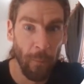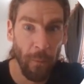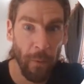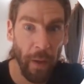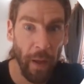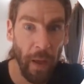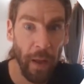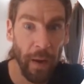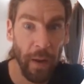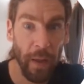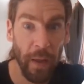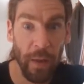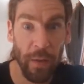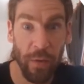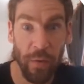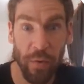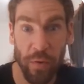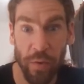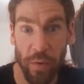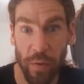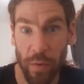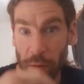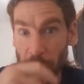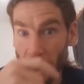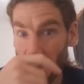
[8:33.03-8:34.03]
and
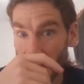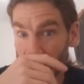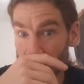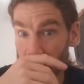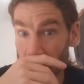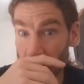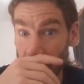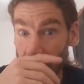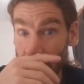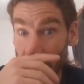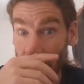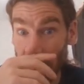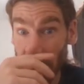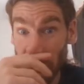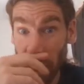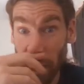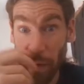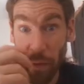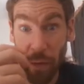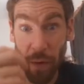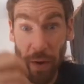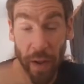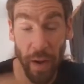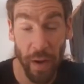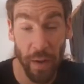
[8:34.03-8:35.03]
it's not directly
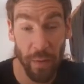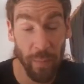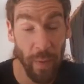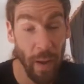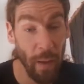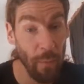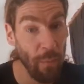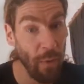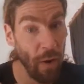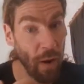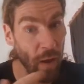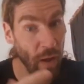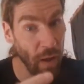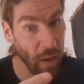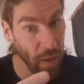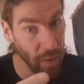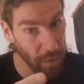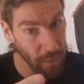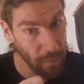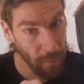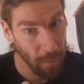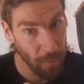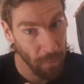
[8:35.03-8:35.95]
related by blood,